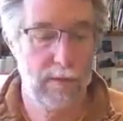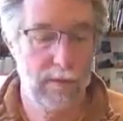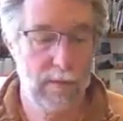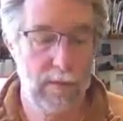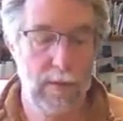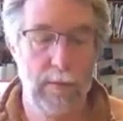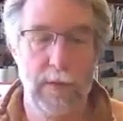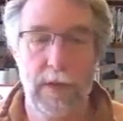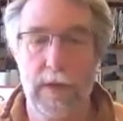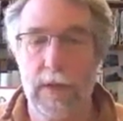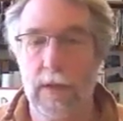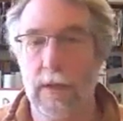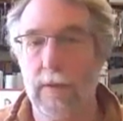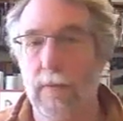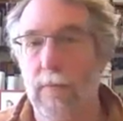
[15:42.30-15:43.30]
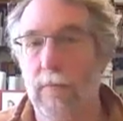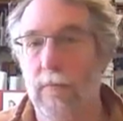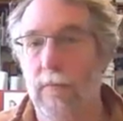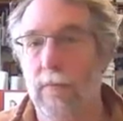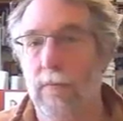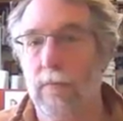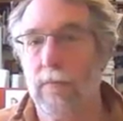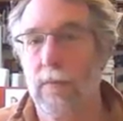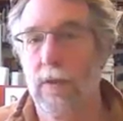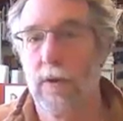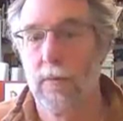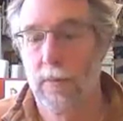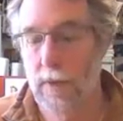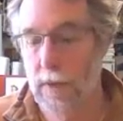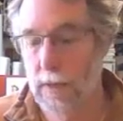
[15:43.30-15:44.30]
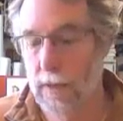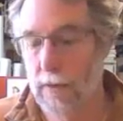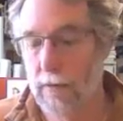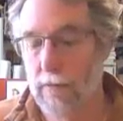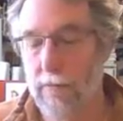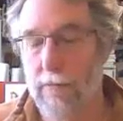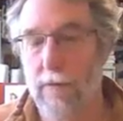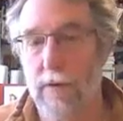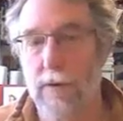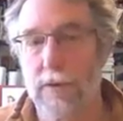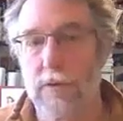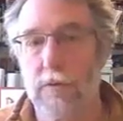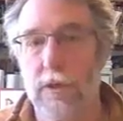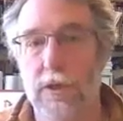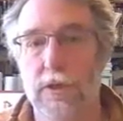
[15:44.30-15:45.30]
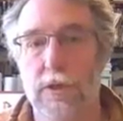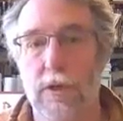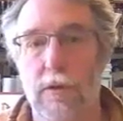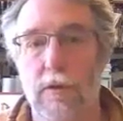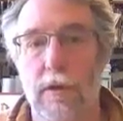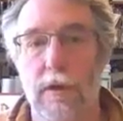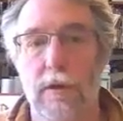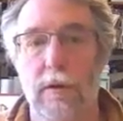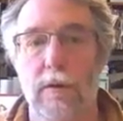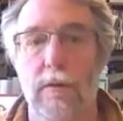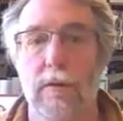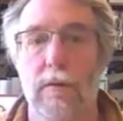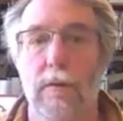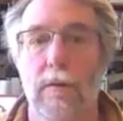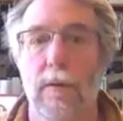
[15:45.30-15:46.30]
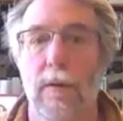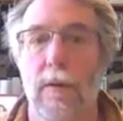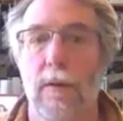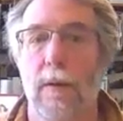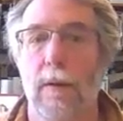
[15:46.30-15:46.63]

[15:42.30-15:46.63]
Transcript: Okay, let me come back out of screen share then.